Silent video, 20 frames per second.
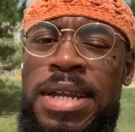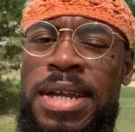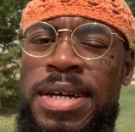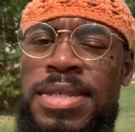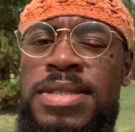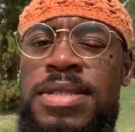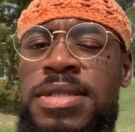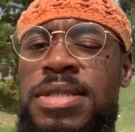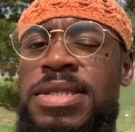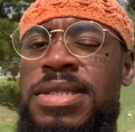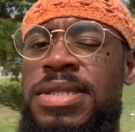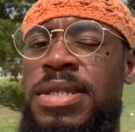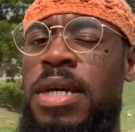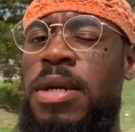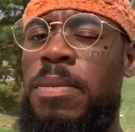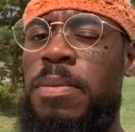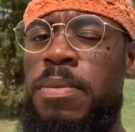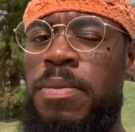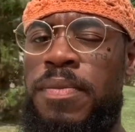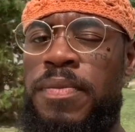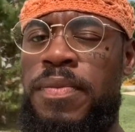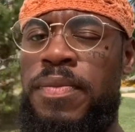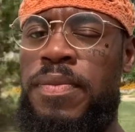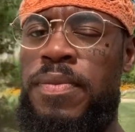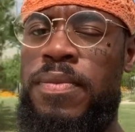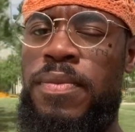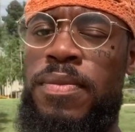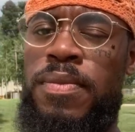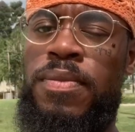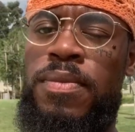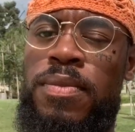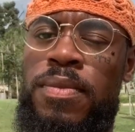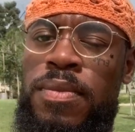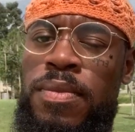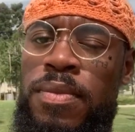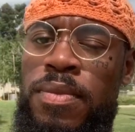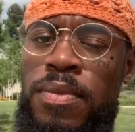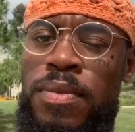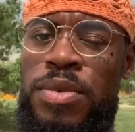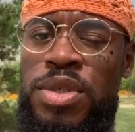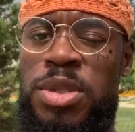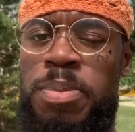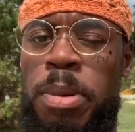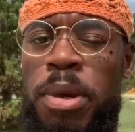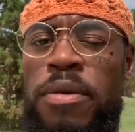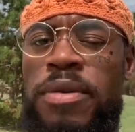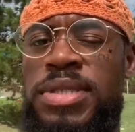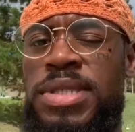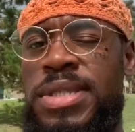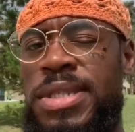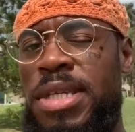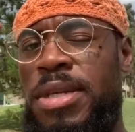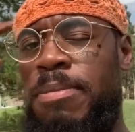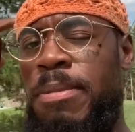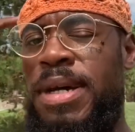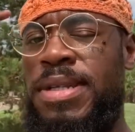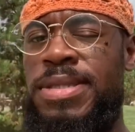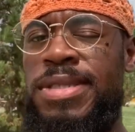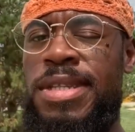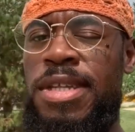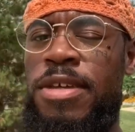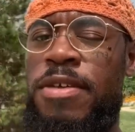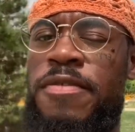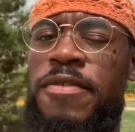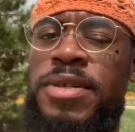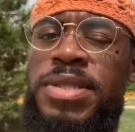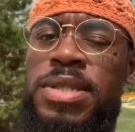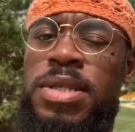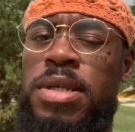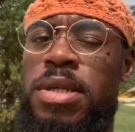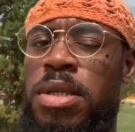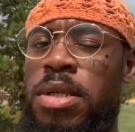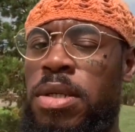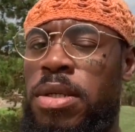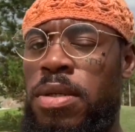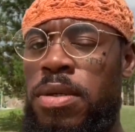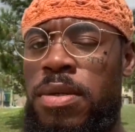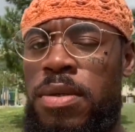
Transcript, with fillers: that's in shape, spiritually, mentally, and physically.